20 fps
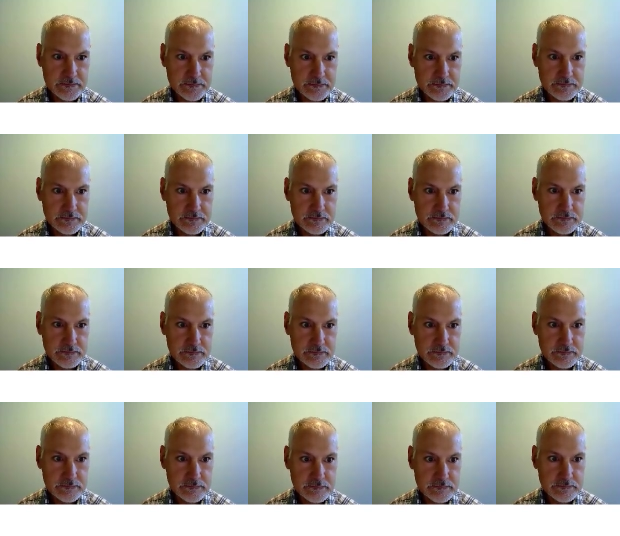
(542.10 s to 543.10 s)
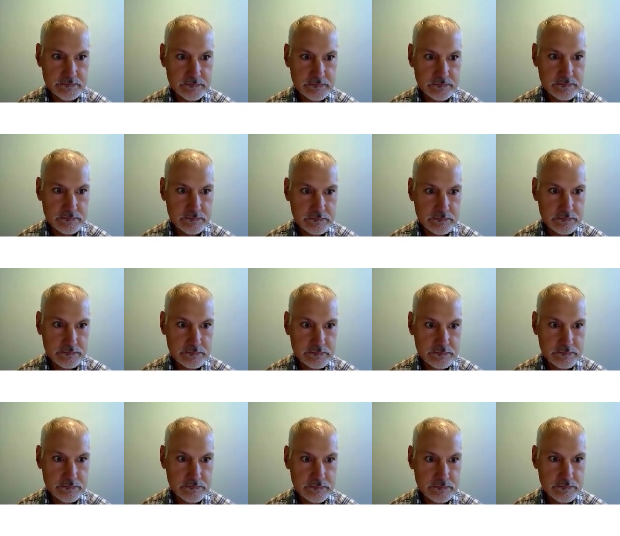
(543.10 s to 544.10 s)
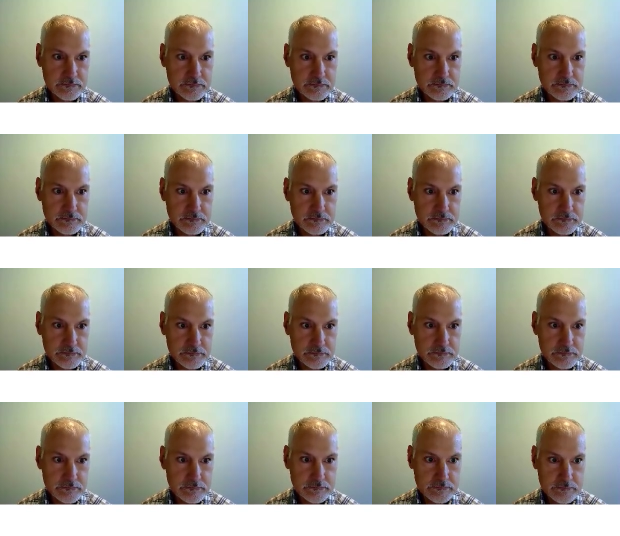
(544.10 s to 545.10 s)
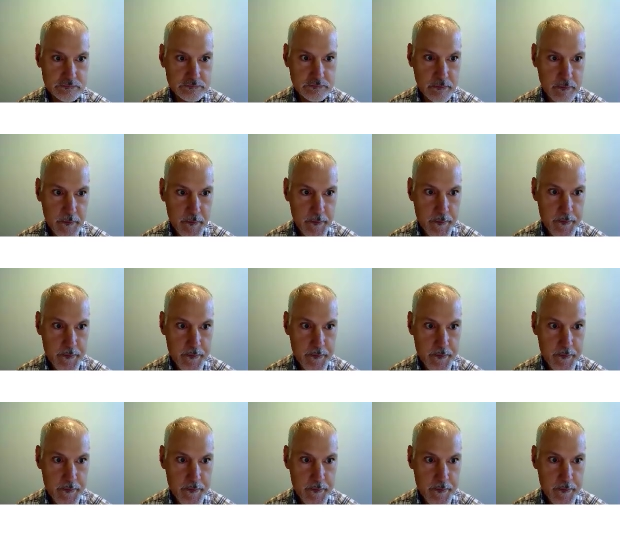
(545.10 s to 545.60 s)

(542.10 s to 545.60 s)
(no one is talking)